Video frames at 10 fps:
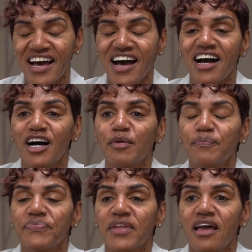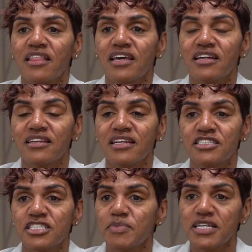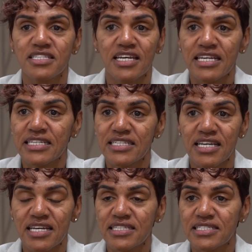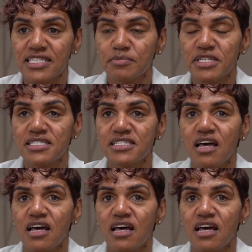And then it just makes it easier and seamless.